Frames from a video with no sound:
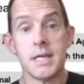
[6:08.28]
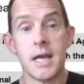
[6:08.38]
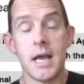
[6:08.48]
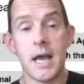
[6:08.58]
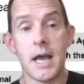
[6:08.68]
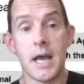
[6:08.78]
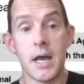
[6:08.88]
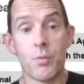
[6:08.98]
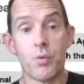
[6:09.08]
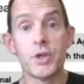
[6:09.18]

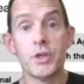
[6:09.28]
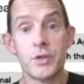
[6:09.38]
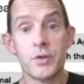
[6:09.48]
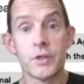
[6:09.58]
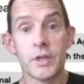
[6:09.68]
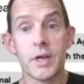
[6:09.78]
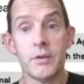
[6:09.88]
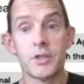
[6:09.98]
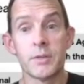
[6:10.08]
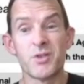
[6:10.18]
What do you do as a
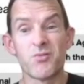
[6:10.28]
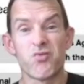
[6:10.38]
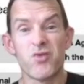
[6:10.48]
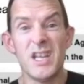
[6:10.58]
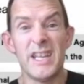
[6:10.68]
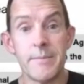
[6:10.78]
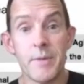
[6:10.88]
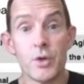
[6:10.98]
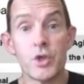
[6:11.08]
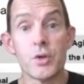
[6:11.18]
coach? Someone's really
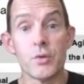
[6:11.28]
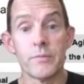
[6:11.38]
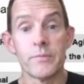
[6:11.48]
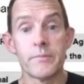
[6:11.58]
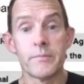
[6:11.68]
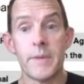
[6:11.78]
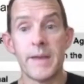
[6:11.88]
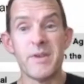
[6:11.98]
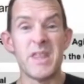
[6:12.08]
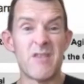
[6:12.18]
emotional.
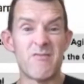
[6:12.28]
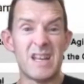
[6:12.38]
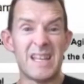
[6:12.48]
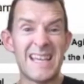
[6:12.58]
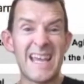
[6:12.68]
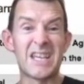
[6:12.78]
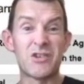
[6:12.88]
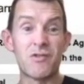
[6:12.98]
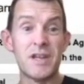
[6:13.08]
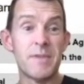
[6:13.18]
Maybe they're really
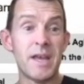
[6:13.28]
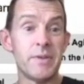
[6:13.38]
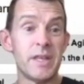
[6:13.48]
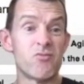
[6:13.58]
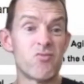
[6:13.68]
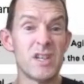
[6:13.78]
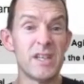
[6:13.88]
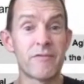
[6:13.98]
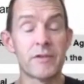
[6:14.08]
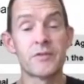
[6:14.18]
angry. Maybe they're really
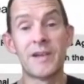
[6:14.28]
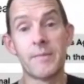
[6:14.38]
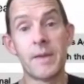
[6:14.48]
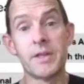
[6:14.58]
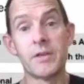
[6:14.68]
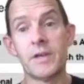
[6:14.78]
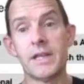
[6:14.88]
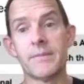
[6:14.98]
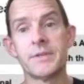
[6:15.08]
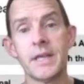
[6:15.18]
frustrated. Maybe they're really
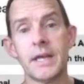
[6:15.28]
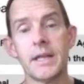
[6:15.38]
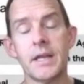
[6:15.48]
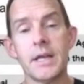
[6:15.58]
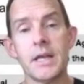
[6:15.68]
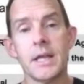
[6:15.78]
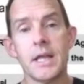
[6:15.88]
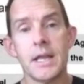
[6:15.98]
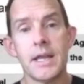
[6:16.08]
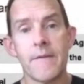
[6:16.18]
upset.
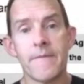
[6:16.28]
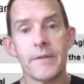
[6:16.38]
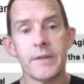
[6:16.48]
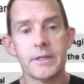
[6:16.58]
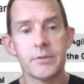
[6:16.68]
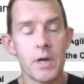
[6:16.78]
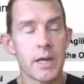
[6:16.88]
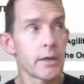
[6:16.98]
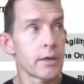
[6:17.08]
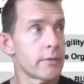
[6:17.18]
Now, for this
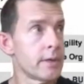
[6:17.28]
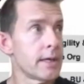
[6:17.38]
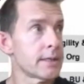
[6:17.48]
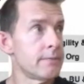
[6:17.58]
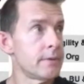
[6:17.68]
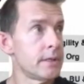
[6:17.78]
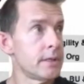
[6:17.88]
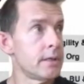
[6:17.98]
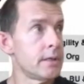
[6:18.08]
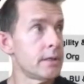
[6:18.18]
one, the
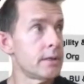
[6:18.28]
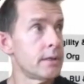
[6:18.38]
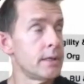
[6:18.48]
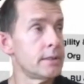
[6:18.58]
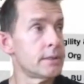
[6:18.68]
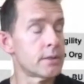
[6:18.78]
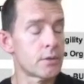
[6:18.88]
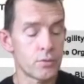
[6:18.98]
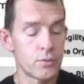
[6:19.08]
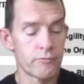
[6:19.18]
activity is
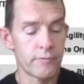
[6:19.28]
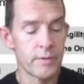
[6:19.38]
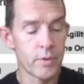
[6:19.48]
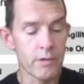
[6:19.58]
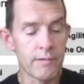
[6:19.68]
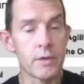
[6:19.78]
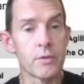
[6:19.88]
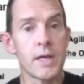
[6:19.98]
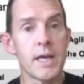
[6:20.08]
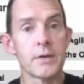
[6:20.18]
called Rewiring
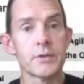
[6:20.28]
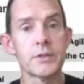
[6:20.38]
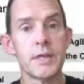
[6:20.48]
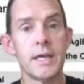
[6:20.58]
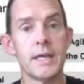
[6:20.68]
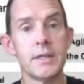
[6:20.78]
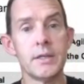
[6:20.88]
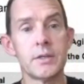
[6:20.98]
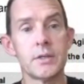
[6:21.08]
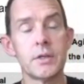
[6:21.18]
Your House, and